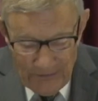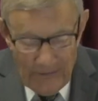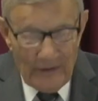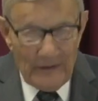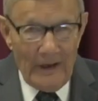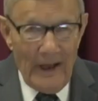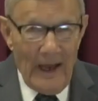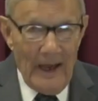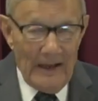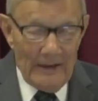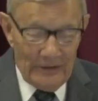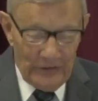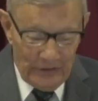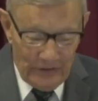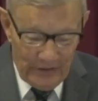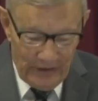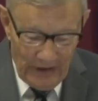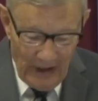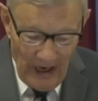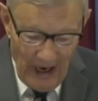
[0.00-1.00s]
to the
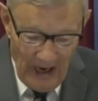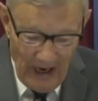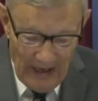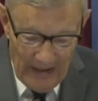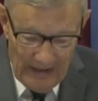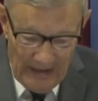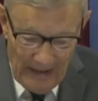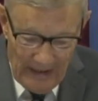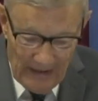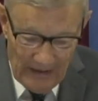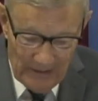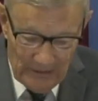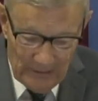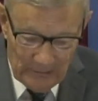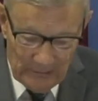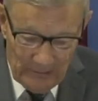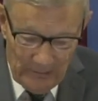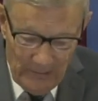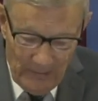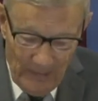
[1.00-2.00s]
last guy
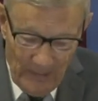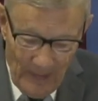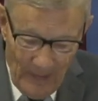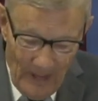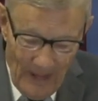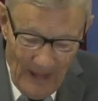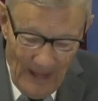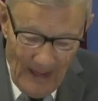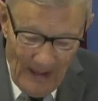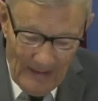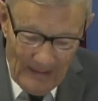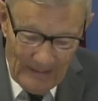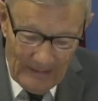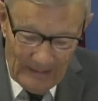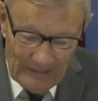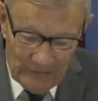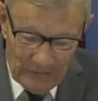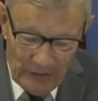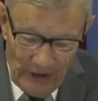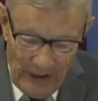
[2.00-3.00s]
now,
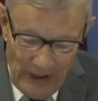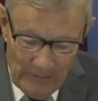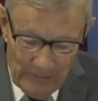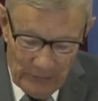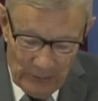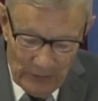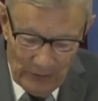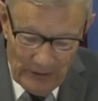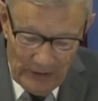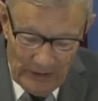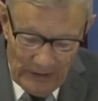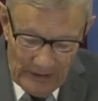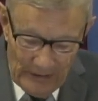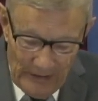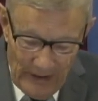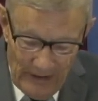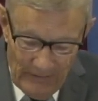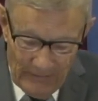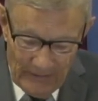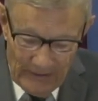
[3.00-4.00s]
uh, chapter
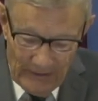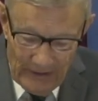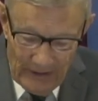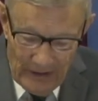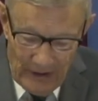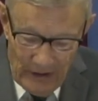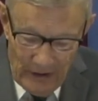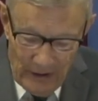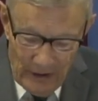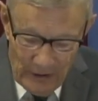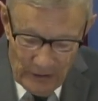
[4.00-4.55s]
11,